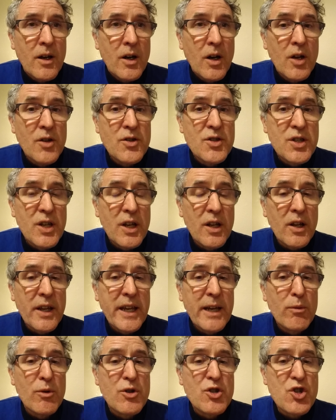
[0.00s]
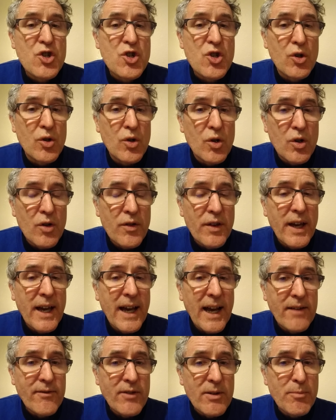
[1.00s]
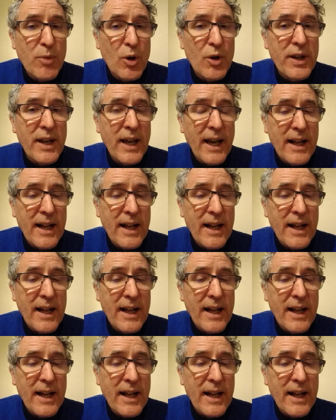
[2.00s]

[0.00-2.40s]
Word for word: until he was sure that everybody